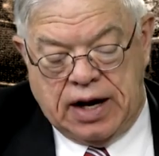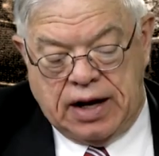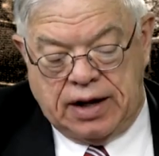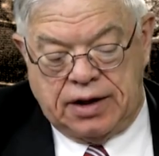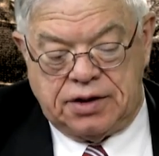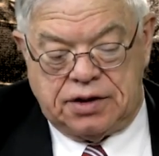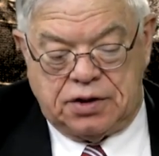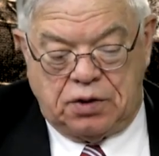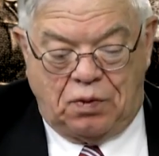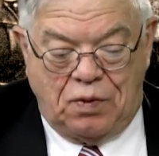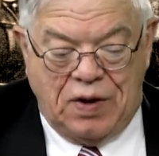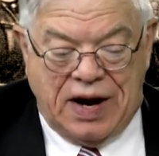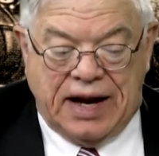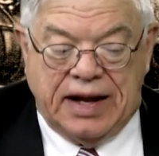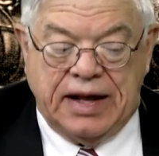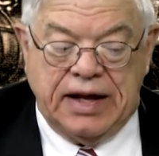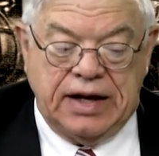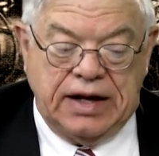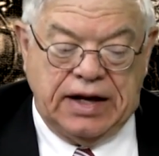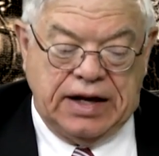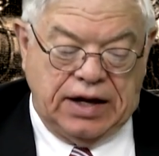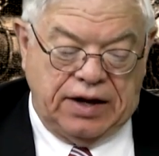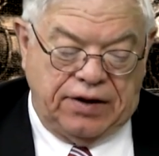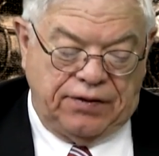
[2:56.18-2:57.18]
and as a
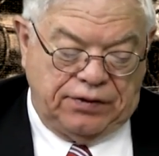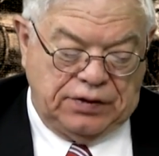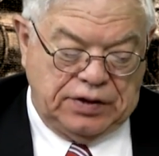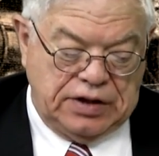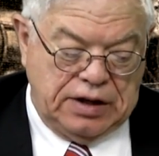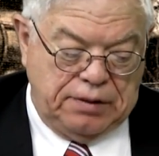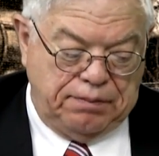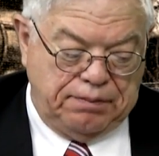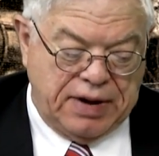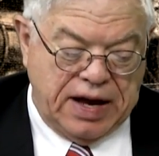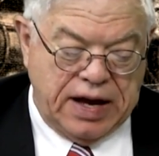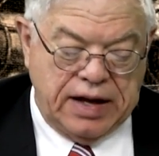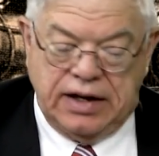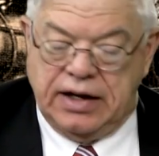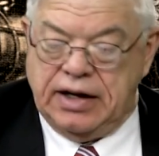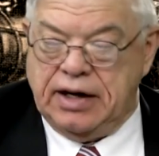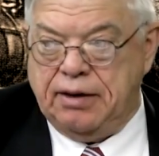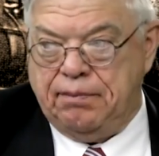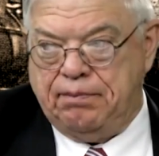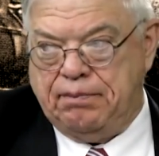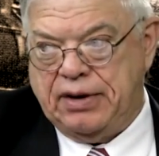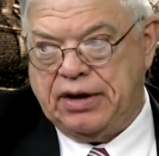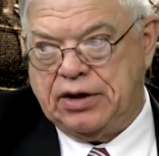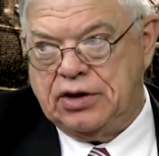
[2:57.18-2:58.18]
wedding gift, he painted a
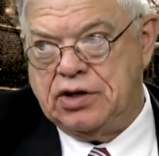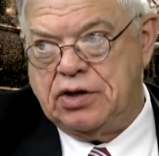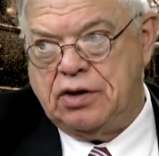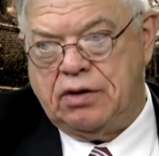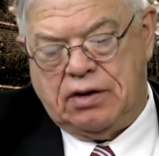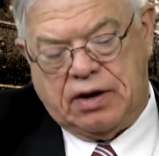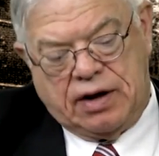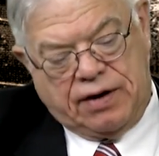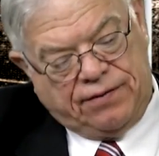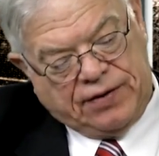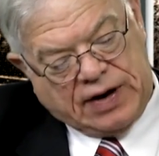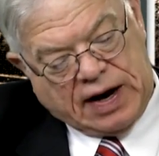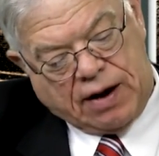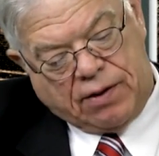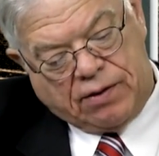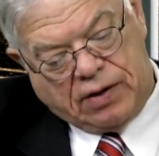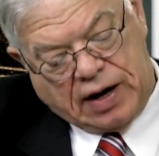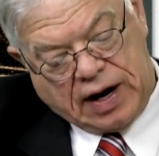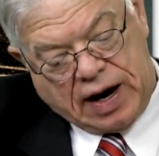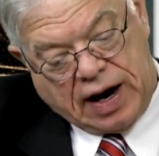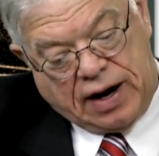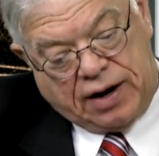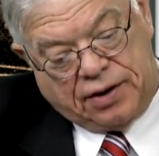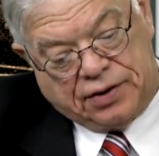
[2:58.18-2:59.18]
picture of our
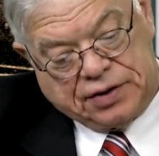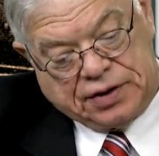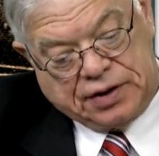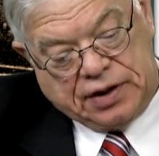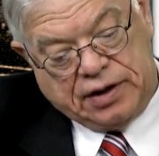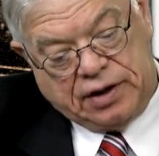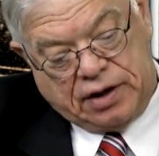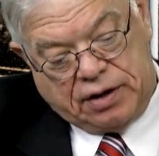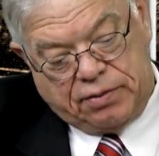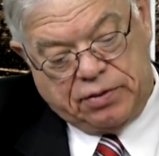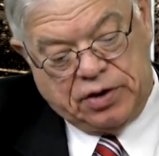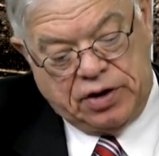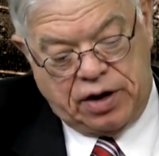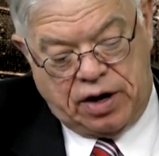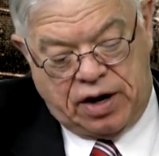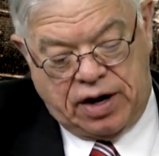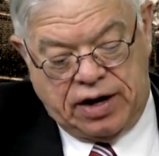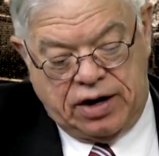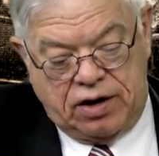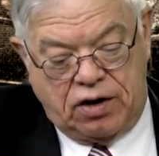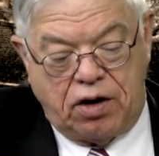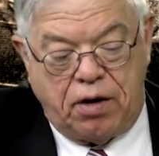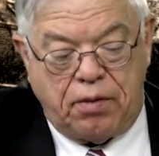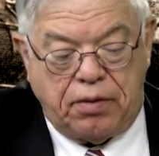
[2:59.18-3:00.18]
house in number
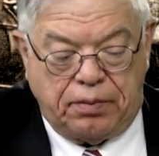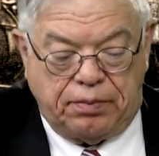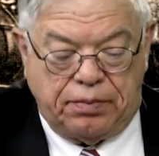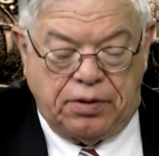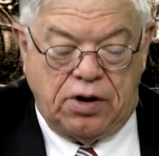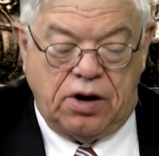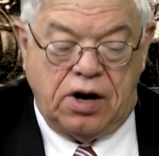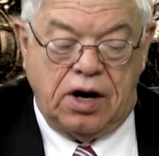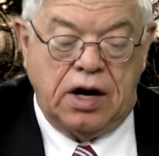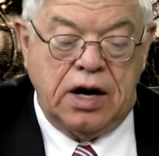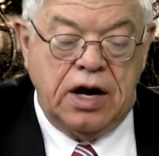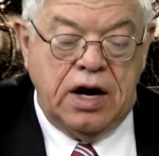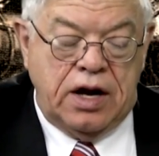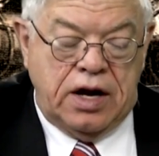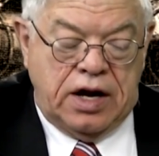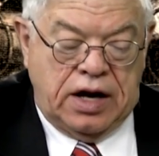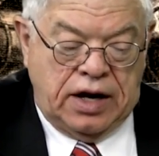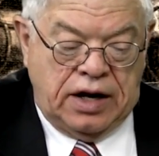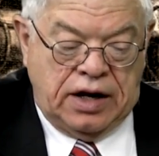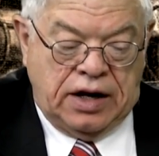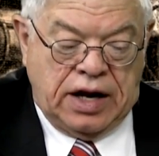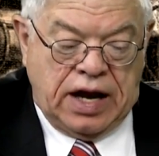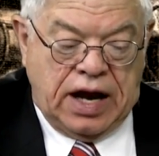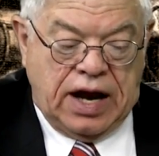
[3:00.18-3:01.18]
nine Narberth Park
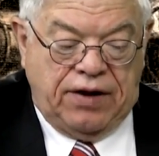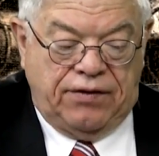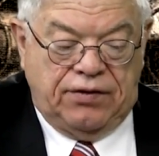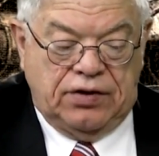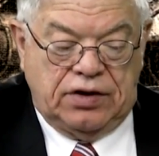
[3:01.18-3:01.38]
and gave